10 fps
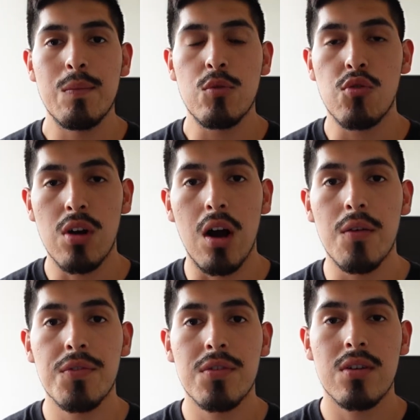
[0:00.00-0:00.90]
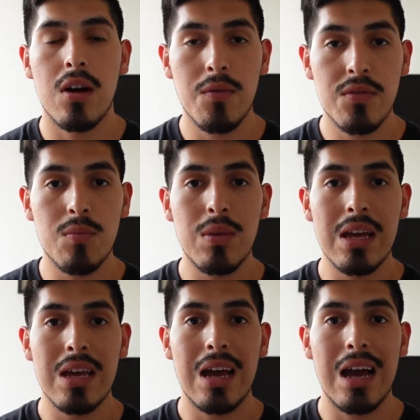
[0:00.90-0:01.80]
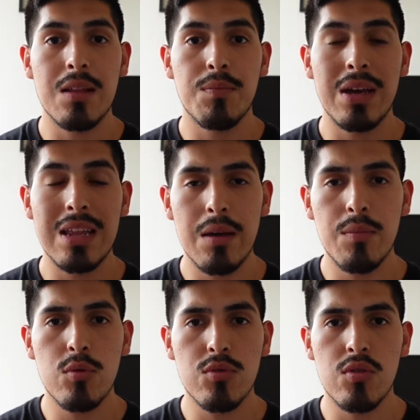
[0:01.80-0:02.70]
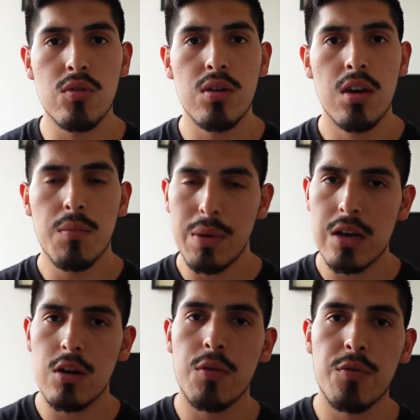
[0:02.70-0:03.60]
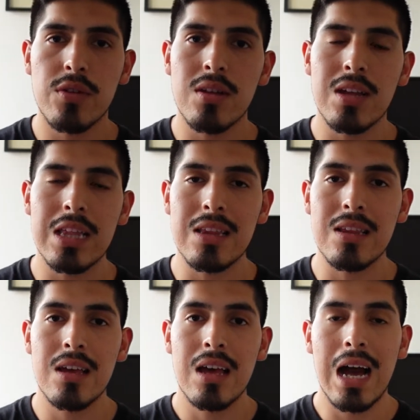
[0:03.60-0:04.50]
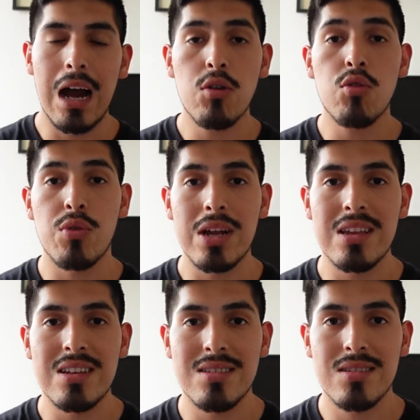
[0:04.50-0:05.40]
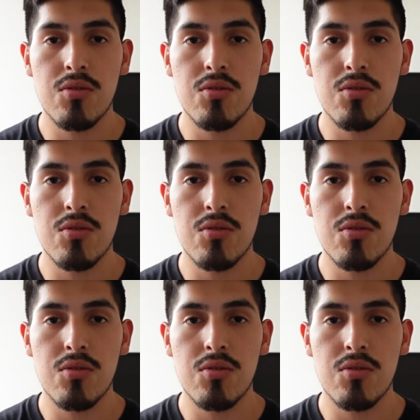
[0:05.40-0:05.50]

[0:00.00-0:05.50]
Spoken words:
graphs comfortably and being able to be confident in how you read these